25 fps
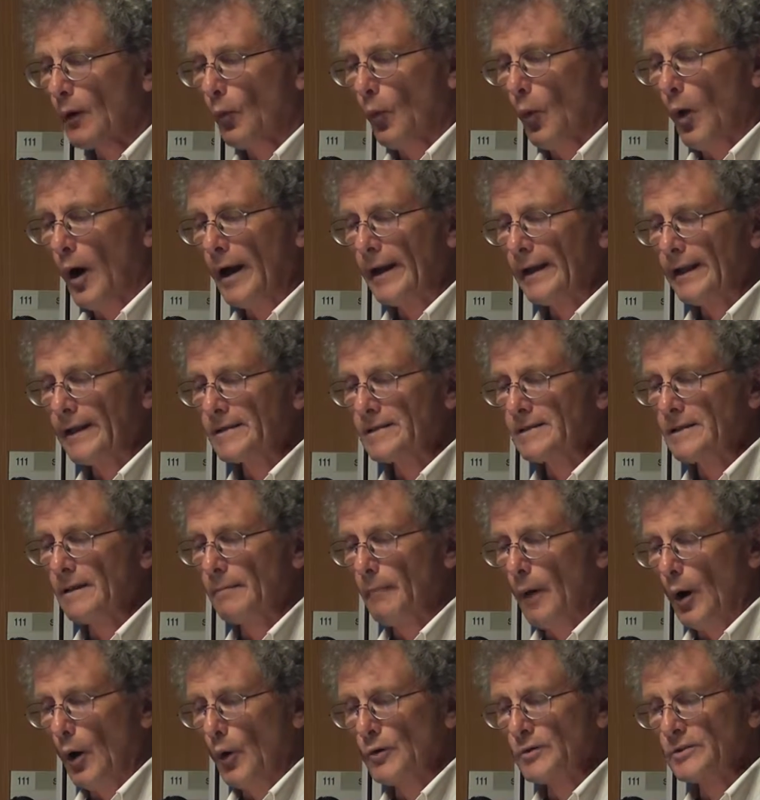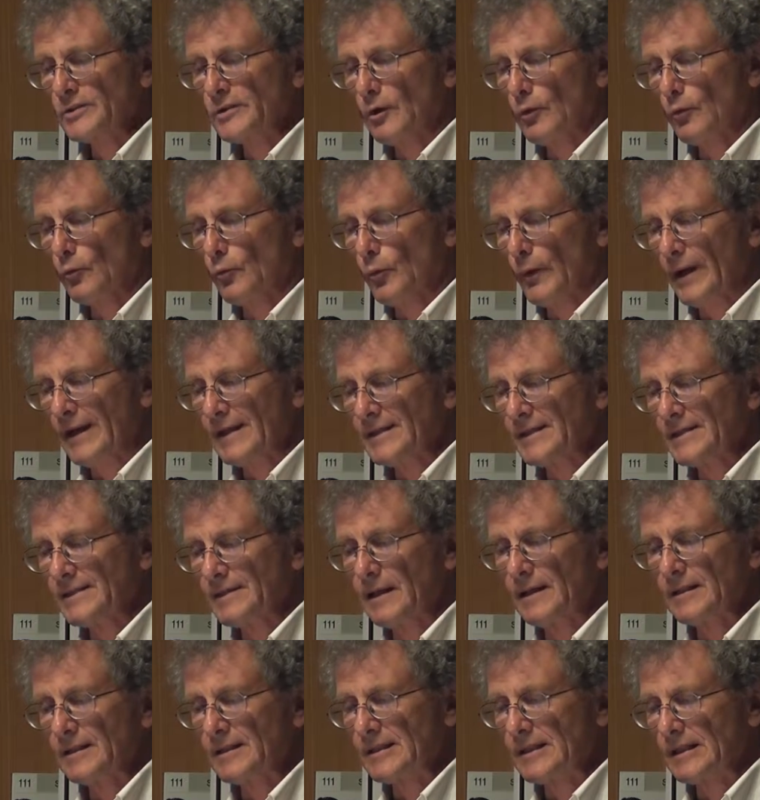what is the most
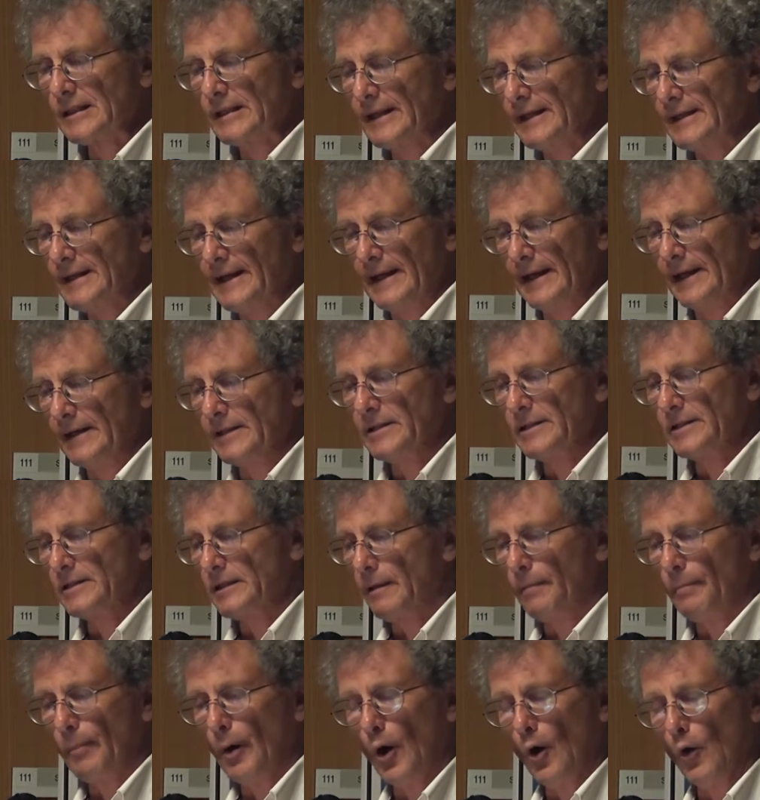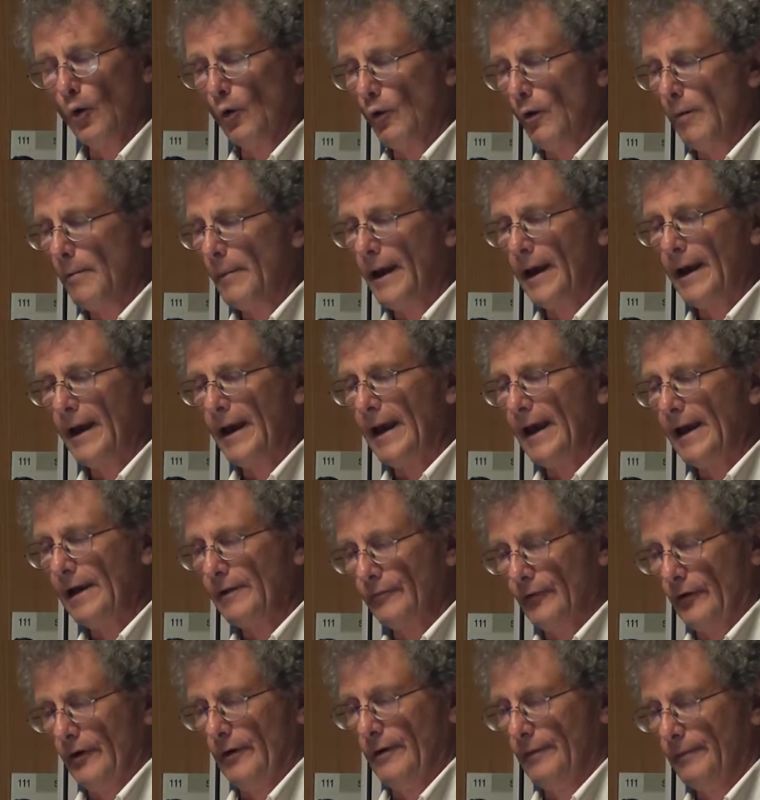wrist-slittingest poem
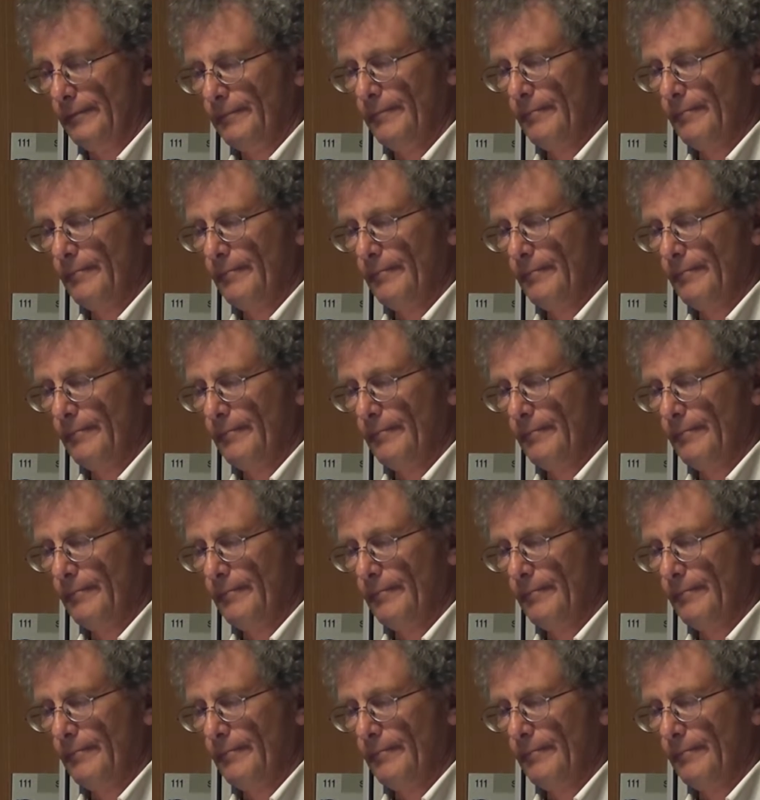ever?